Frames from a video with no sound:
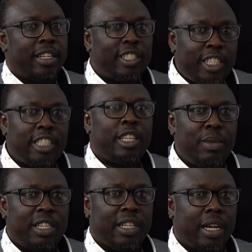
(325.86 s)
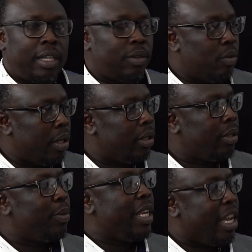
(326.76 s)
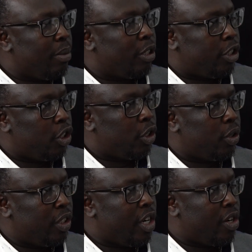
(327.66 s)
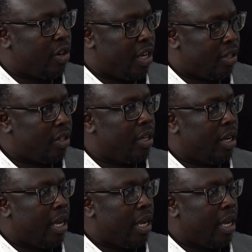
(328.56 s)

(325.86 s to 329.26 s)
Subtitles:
the system itself will be able to generate